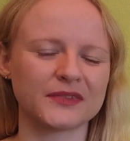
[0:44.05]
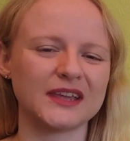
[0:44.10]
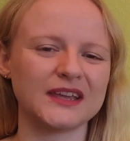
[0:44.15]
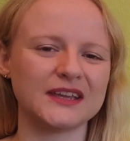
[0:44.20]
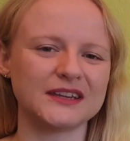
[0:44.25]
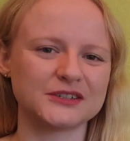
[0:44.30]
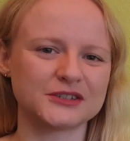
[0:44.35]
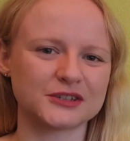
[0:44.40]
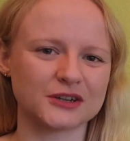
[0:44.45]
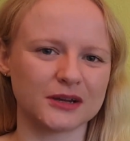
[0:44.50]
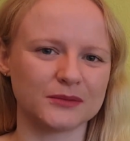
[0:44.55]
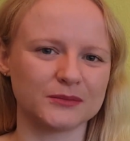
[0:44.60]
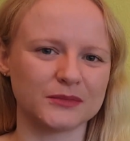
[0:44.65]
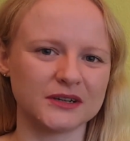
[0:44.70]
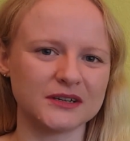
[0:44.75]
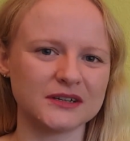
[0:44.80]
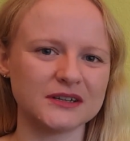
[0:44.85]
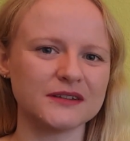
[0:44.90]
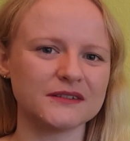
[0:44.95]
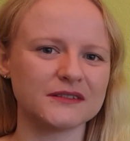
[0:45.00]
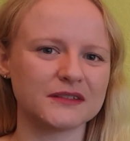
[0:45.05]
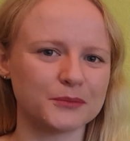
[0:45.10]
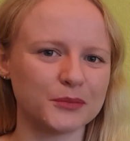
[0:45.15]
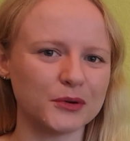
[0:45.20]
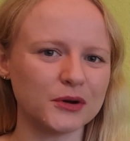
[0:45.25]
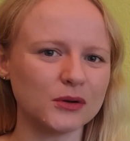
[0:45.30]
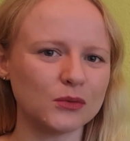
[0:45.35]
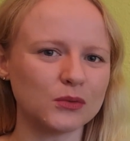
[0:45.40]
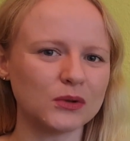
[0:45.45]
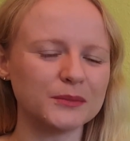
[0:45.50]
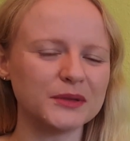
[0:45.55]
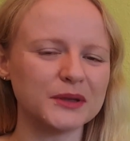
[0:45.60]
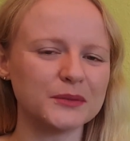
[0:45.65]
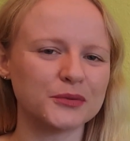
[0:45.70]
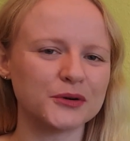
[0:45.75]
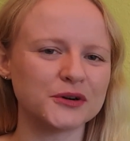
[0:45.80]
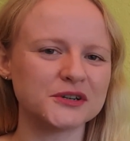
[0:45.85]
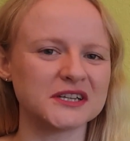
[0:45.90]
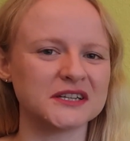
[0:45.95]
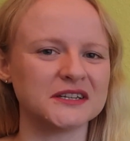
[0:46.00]
In German, the book will be
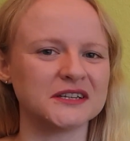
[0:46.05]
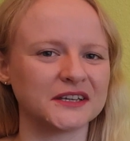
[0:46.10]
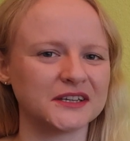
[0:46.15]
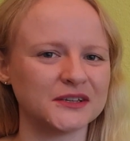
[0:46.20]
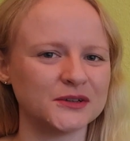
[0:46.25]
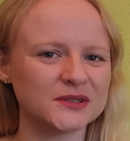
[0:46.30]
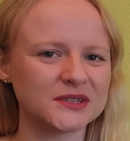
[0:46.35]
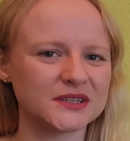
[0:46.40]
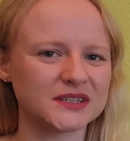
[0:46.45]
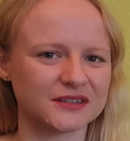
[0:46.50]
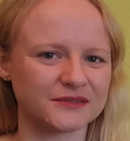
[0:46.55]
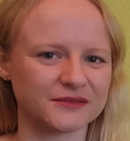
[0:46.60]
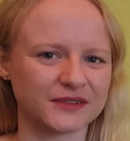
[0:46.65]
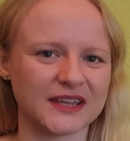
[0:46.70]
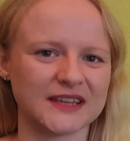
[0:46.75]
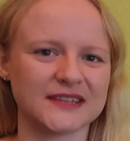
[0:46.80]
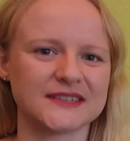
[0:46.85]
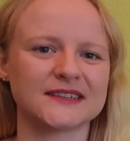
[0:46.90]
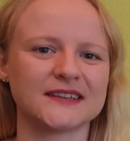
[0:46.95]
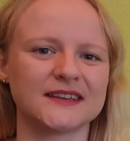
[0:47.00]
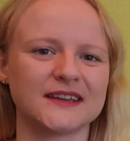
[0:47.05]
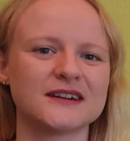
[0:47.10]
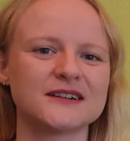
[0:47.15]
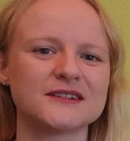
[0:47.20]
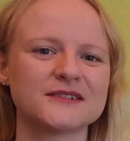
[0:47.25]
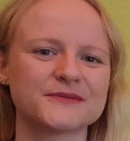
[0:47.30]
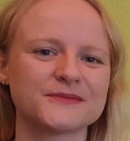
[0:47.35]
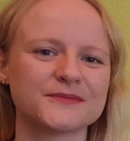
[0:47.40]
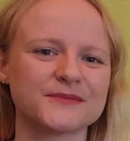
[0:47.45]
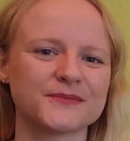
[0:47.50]
put in accusative case here.